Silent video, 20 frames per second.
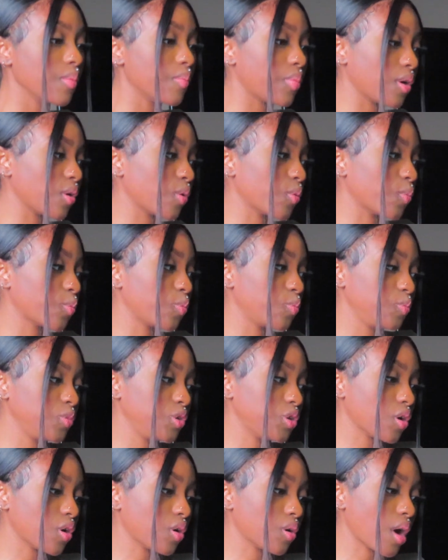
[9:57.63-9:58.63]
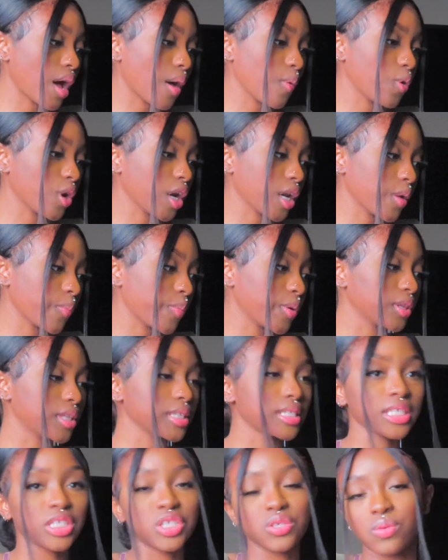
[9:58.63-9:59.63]
But you know, I wanted to put
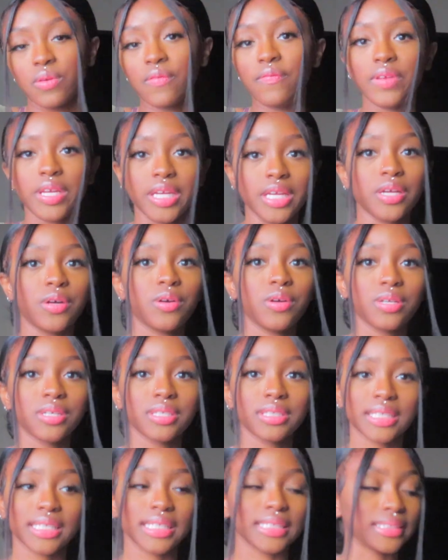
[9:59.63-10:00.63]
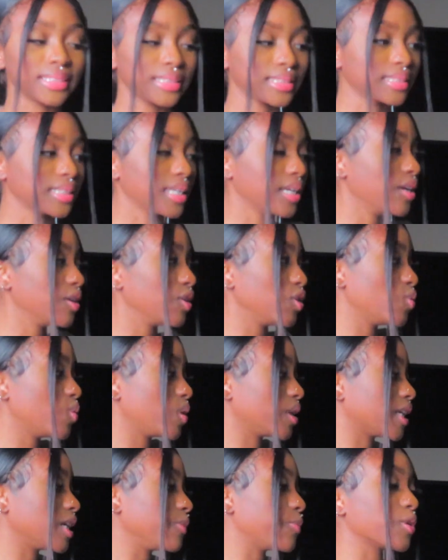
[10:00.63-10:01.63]
this into a video because you
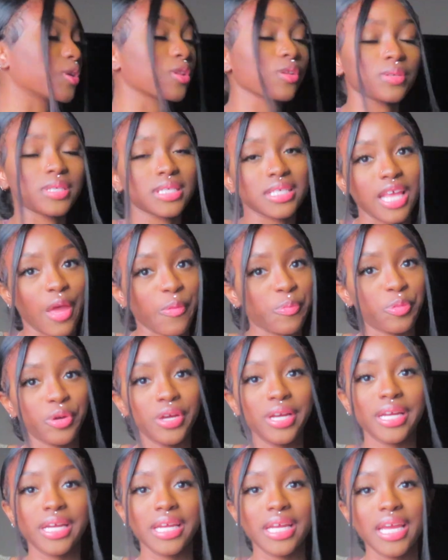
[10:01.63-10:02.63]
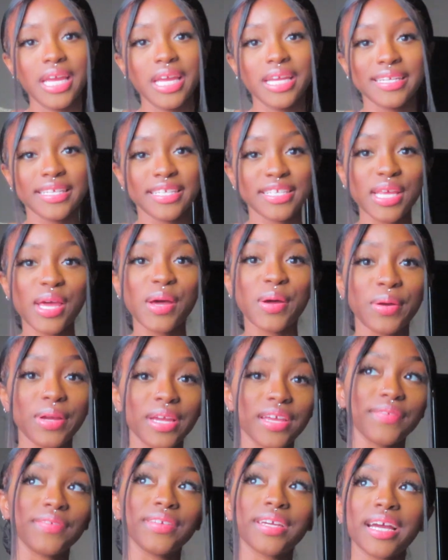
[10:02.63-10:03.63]
want to keep your clothes separate. So
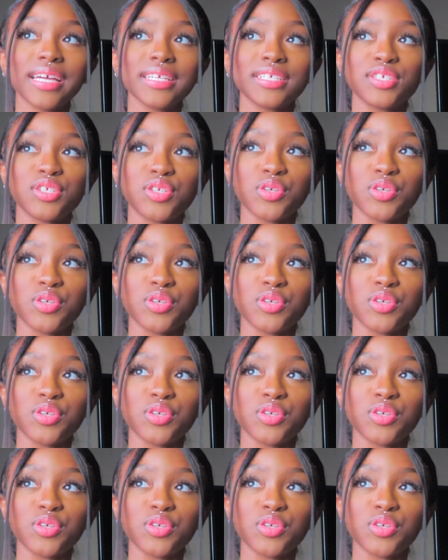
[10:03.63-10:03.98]
if you guys